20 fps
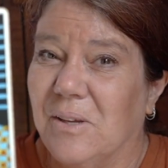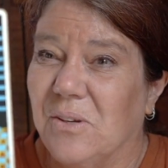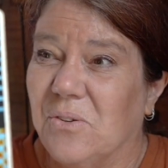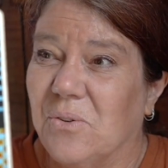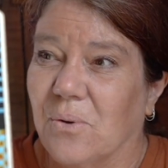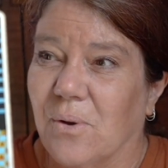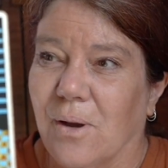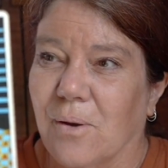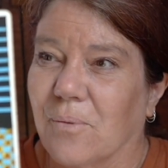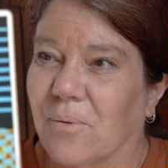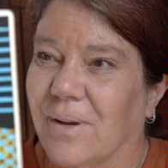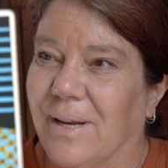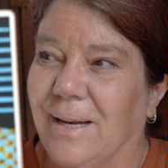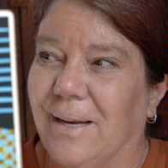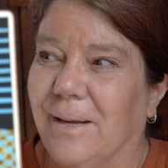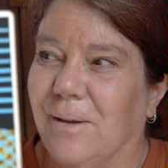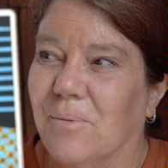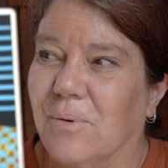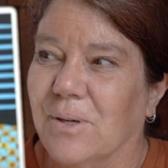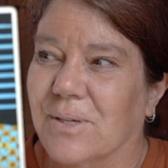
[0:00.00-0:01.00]
Do I
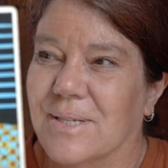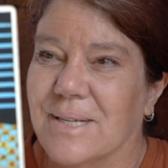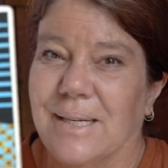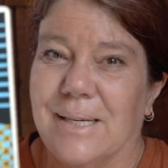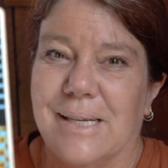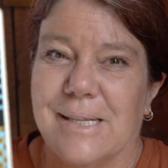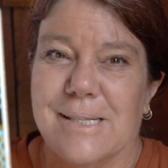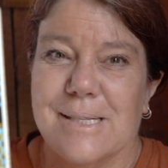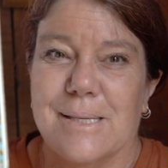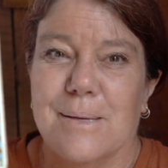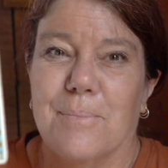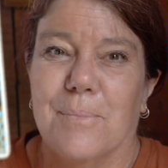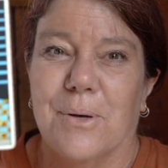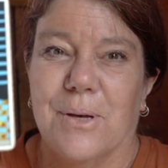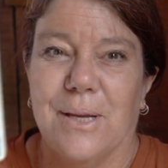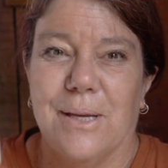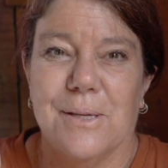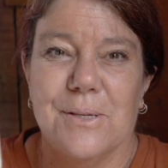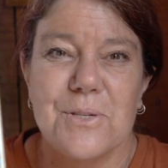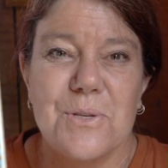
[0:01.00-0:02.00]
really want to let
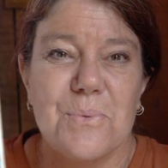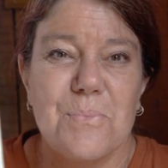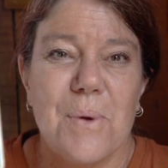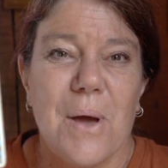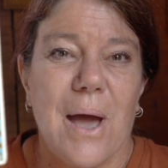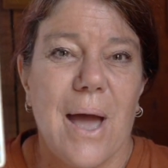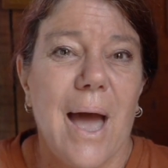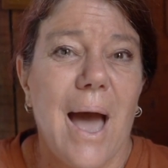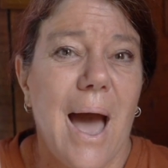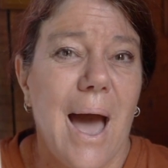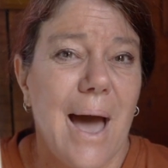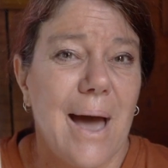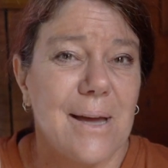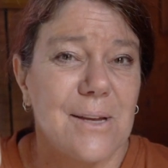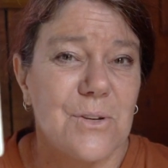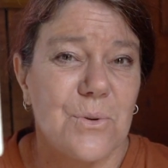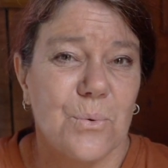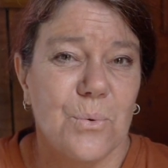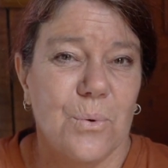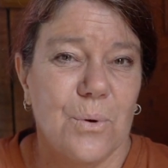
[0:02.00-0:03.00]
somebody into my
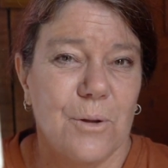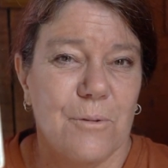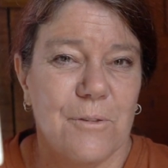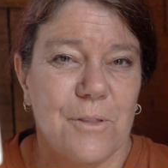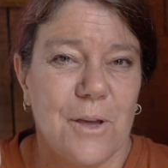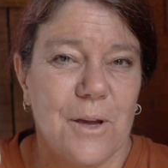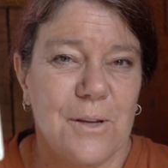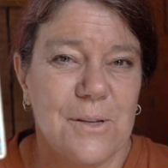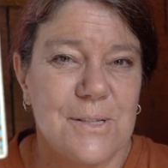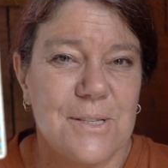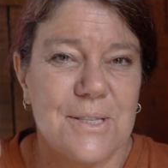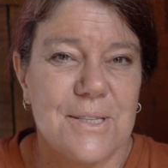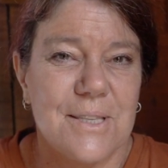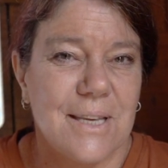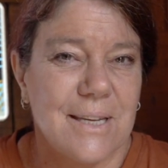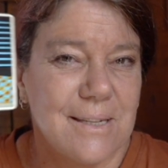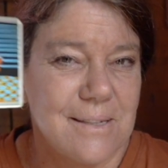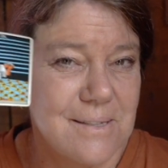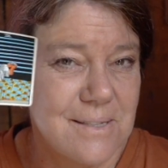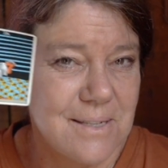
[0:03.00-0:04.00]
heart? All of those
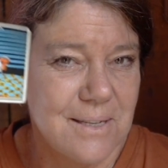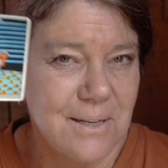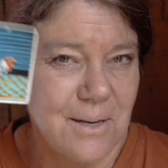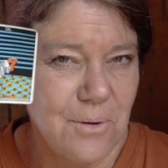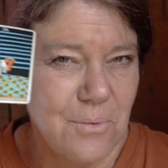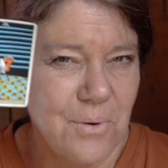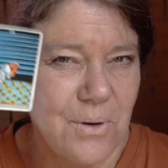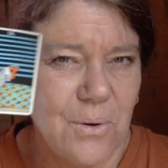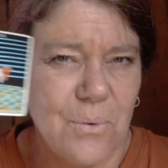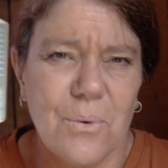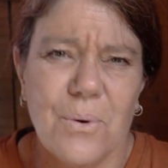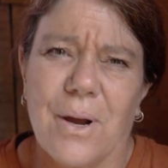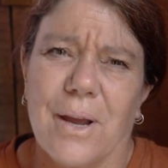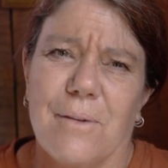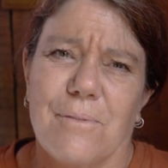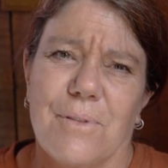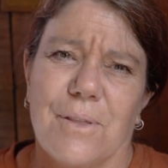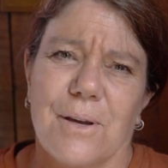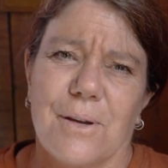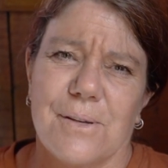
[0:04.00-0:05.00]
things. We all
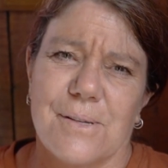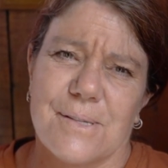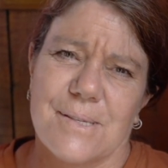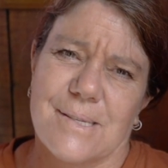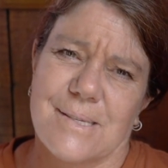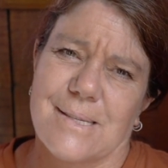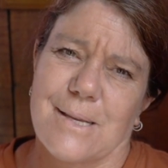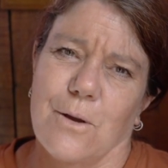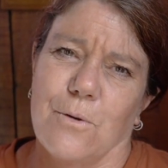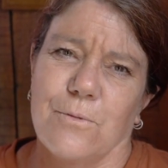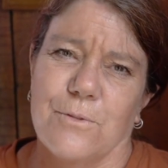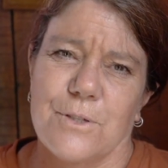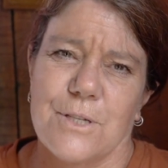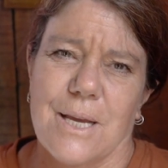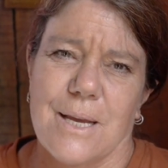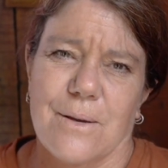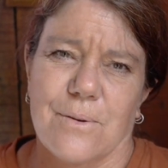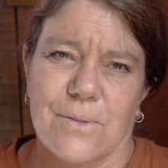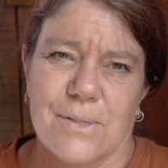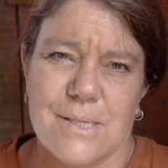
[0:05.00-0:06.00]
have those
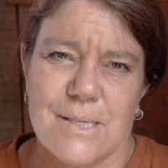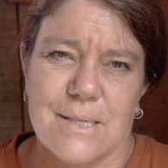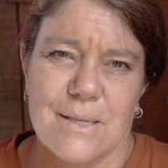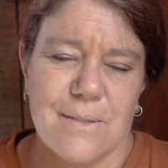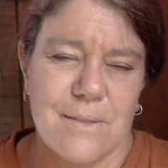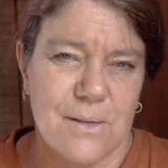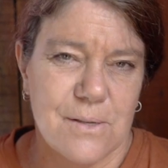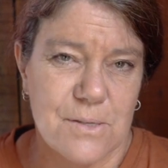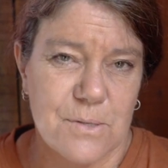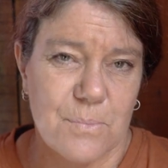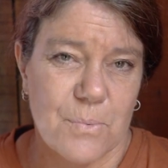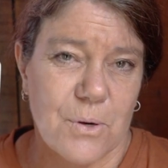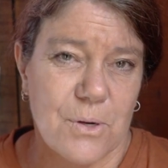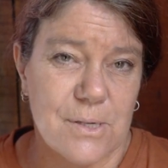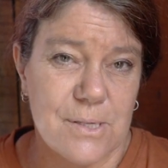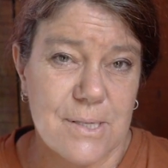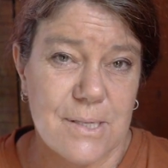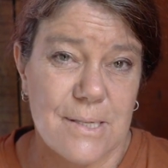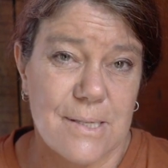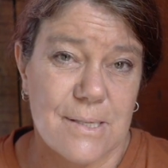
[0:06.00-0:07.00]
self-doubts and those
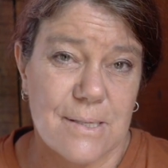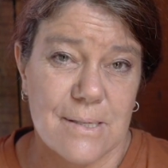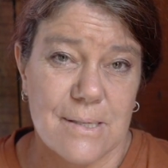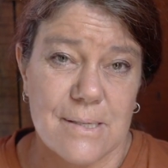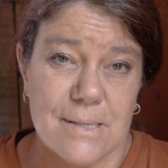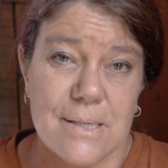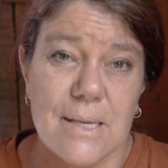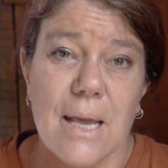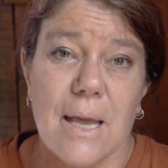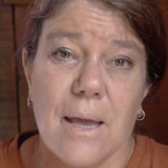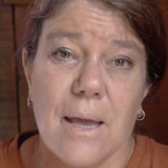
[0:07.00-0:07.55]
processes.